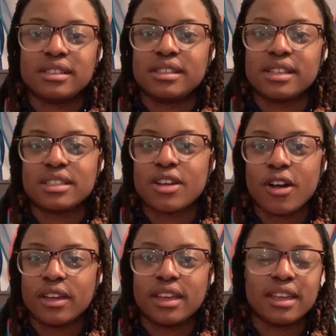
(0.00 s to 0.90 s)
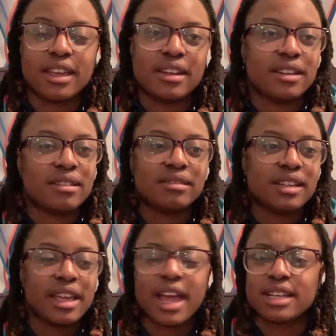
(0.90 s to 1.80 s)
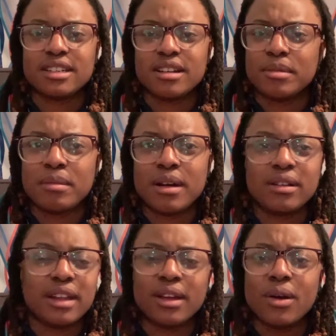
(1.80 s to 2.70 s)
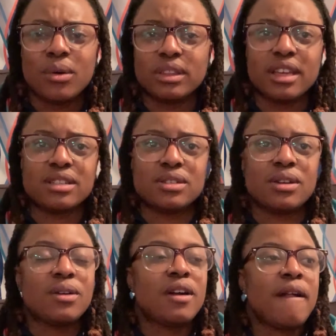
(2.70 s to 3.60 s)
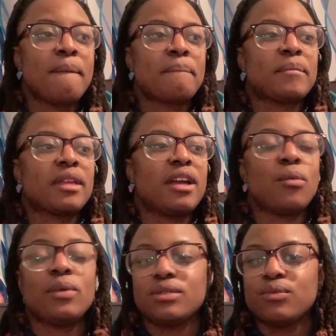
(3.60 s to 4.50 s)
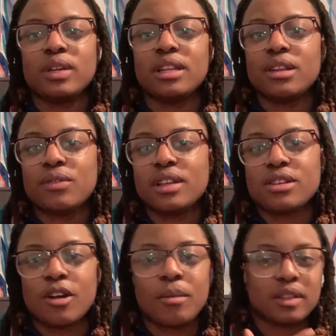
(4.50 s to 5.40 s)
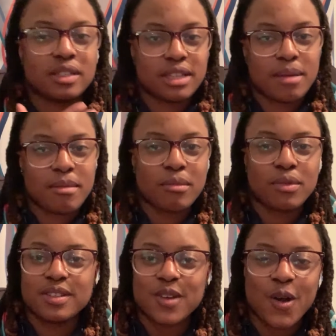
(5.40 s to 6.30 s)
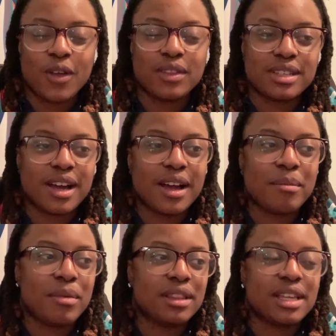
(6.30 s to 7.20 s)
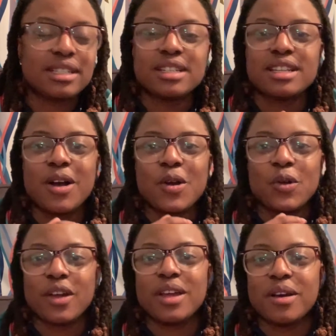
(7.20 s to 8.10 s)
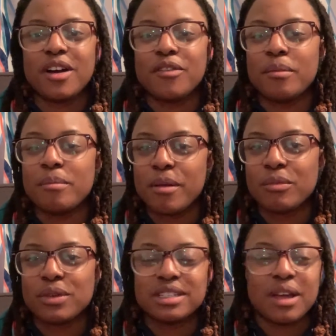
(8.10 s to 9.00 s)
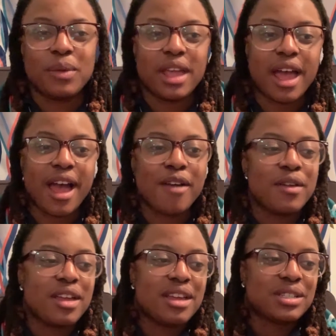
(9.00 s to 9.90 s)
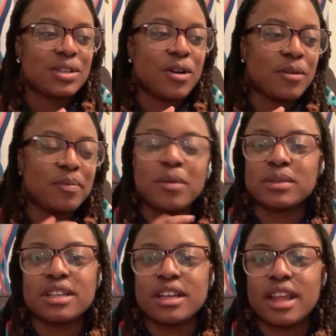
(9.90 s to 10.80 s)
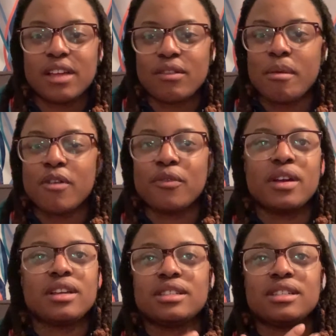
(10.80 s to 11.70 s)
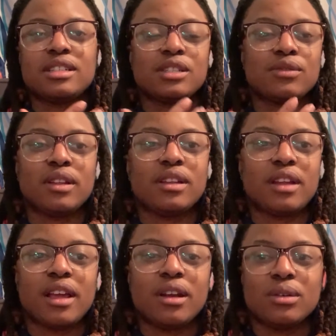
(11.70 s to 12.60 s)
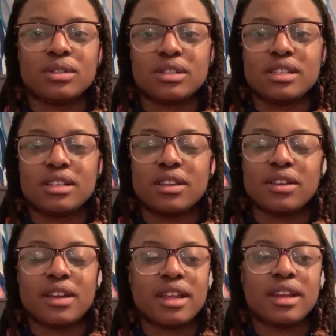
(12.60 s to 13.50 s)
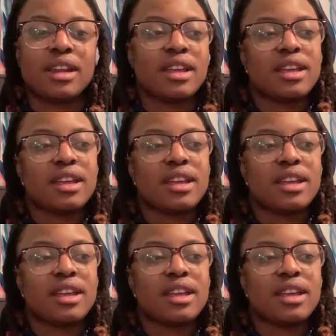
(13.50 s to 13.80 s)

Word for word: just talking and catching up about like old things, you know? And we, we literally talk about the same memories all the time, but that's just how great of memories that we have. So it was good hanging around my friends and just feeling like close to each other and,